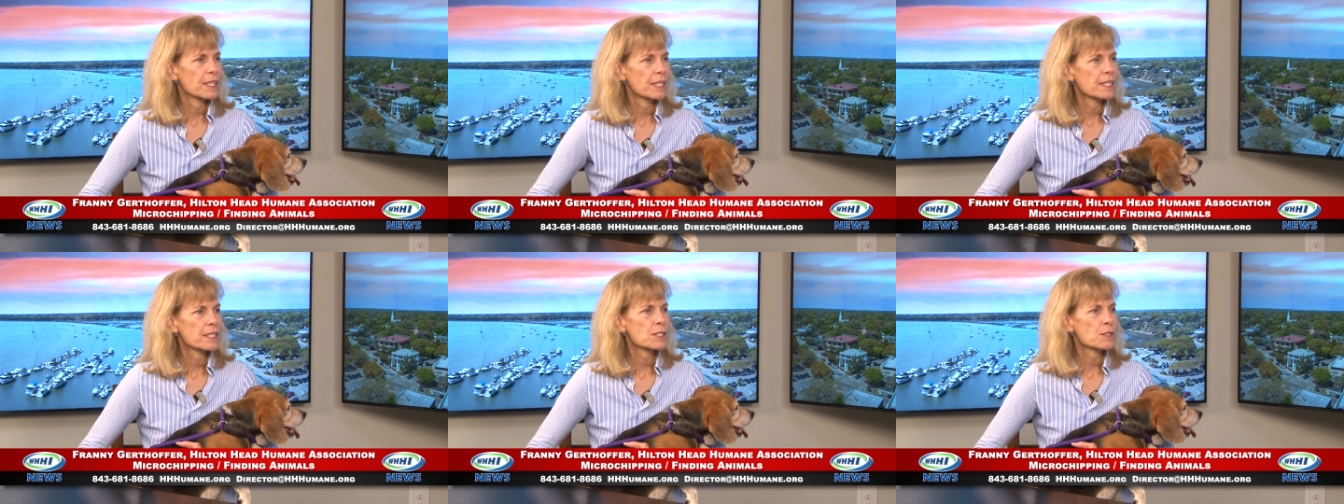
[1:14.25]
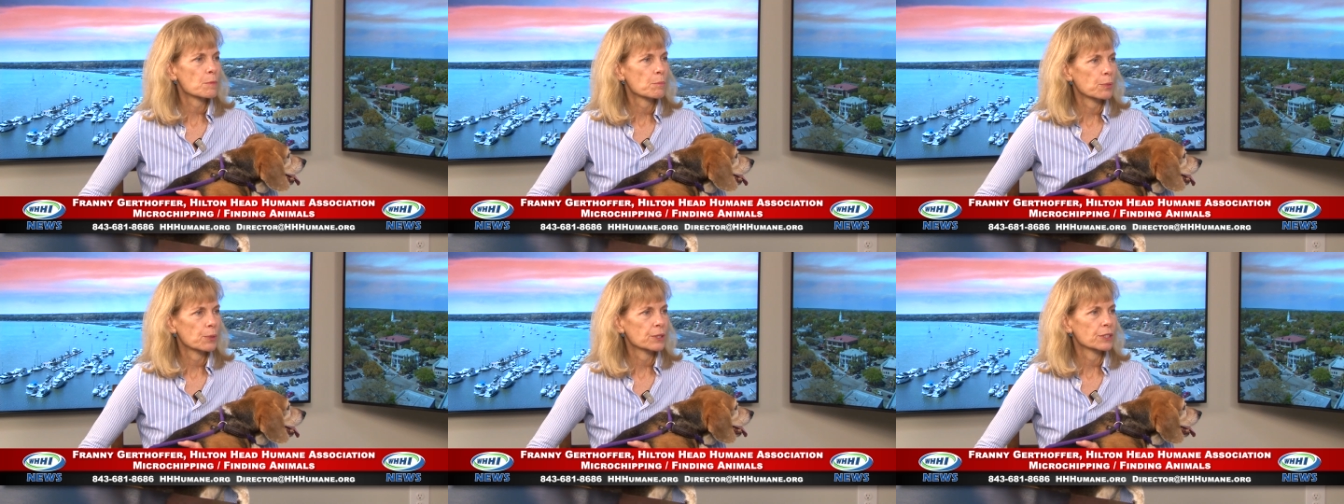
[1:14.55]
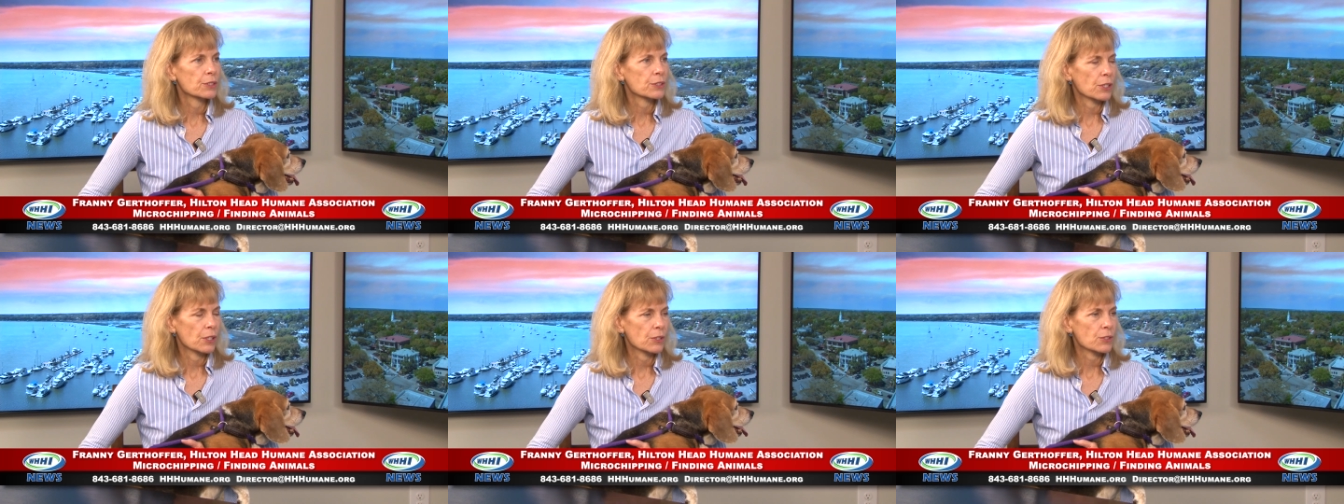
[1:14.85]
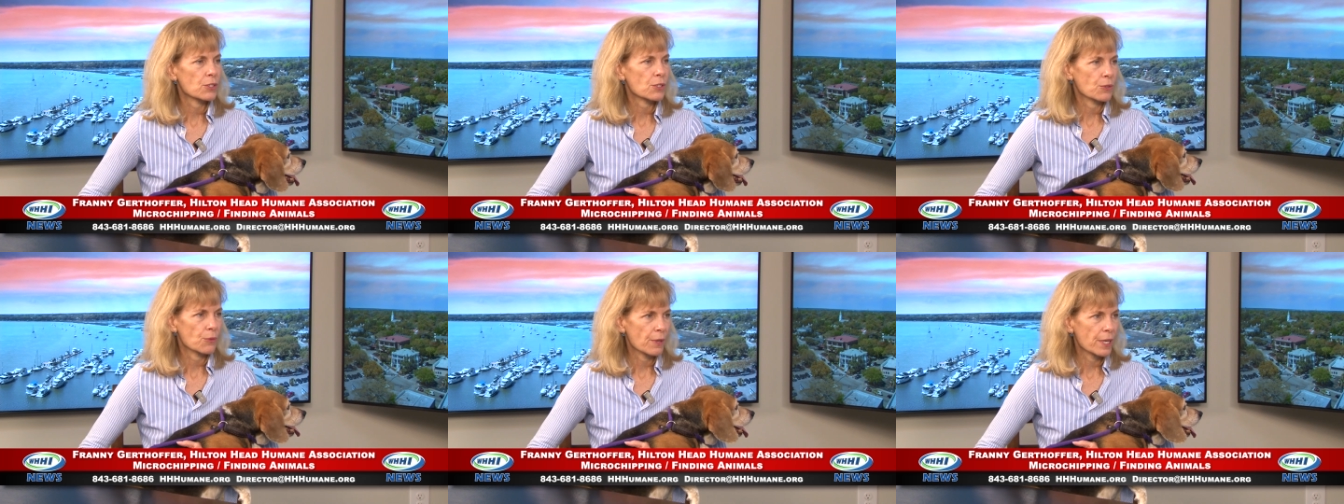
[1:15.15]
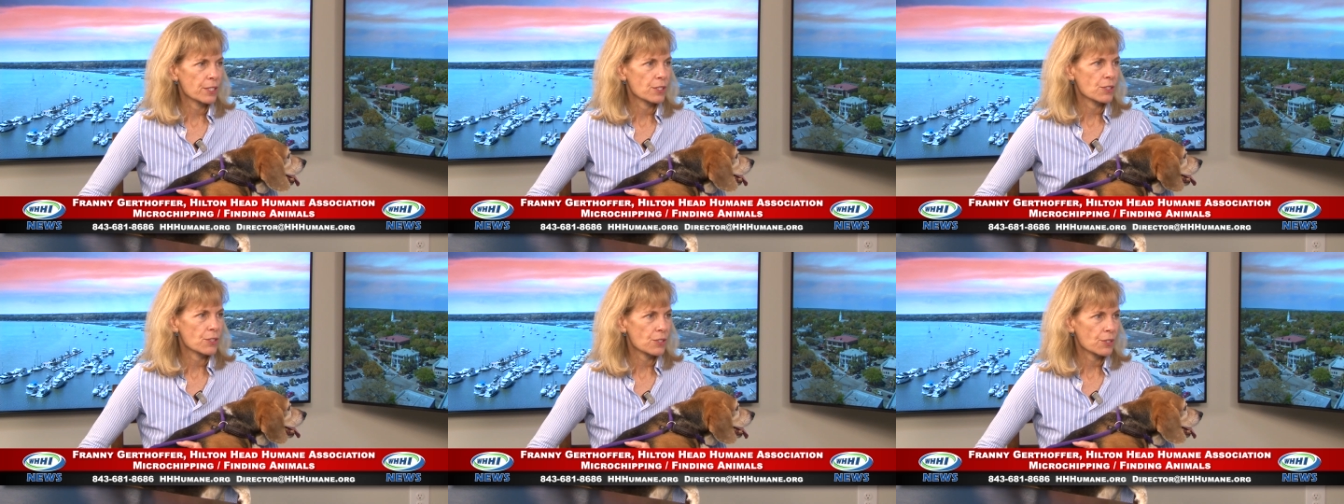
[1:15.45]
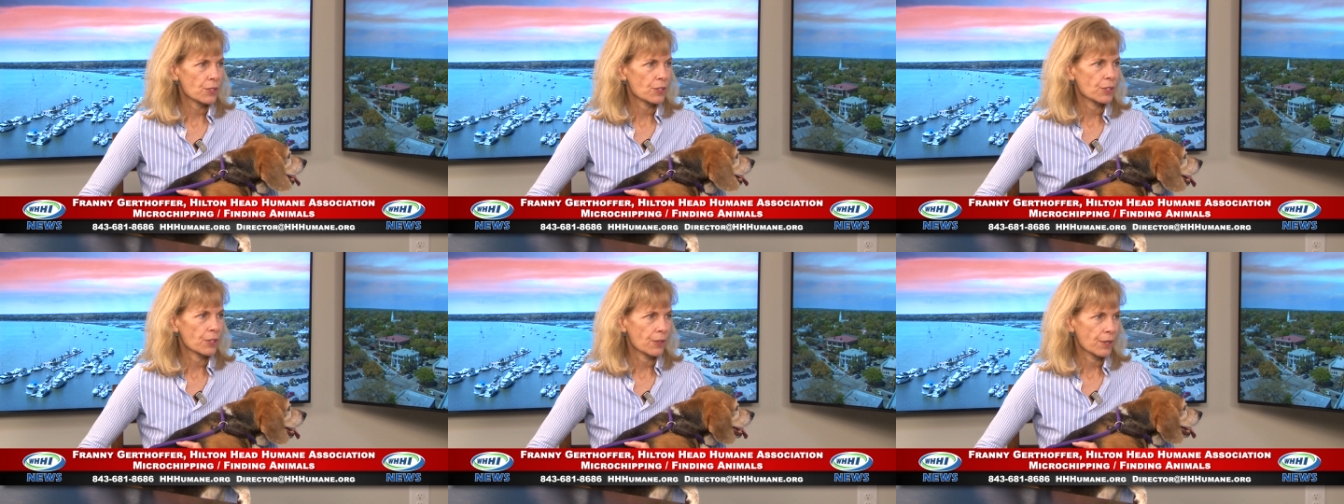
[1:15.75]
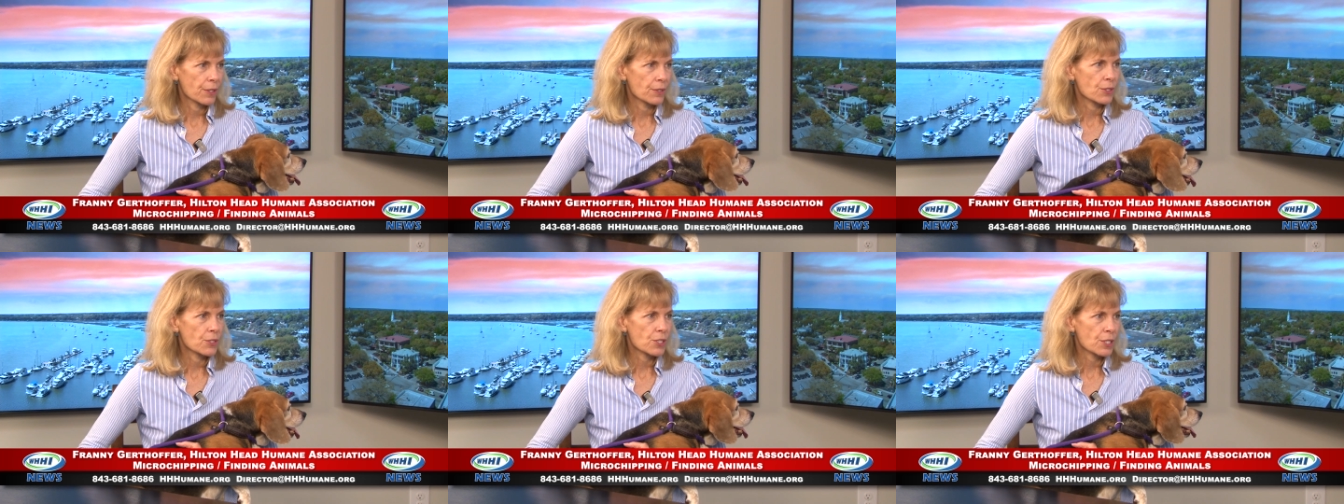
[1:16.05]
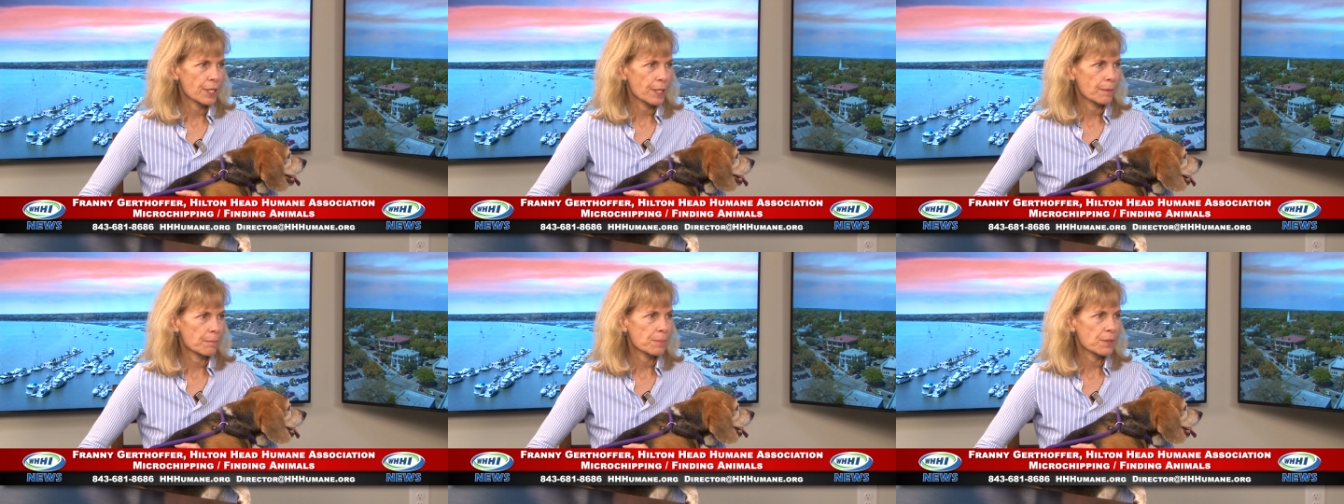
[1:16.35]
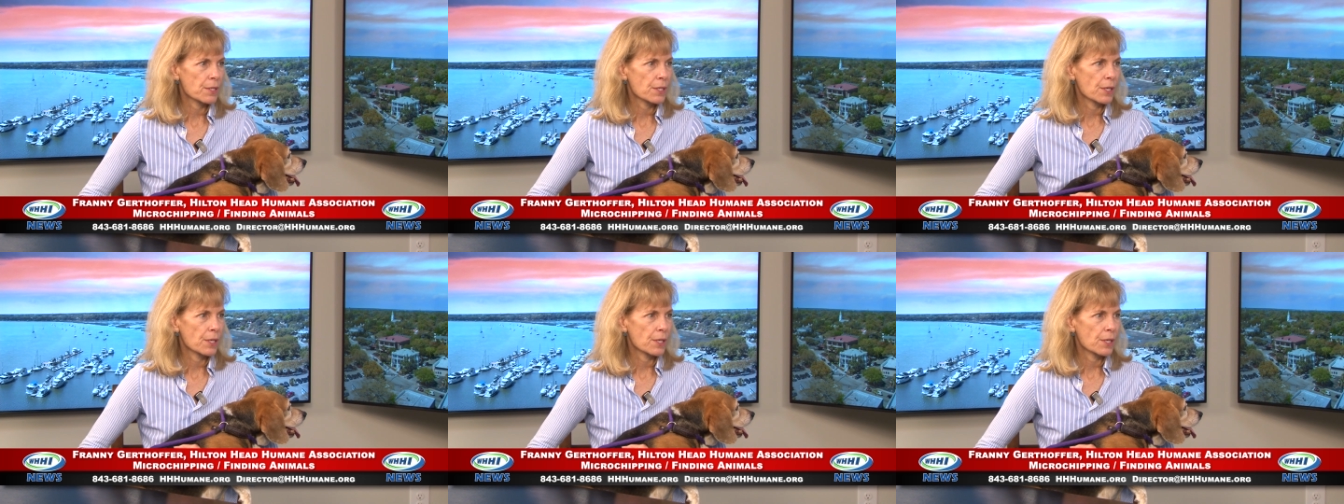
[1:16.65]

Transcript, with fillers: it is important to also register your own chip.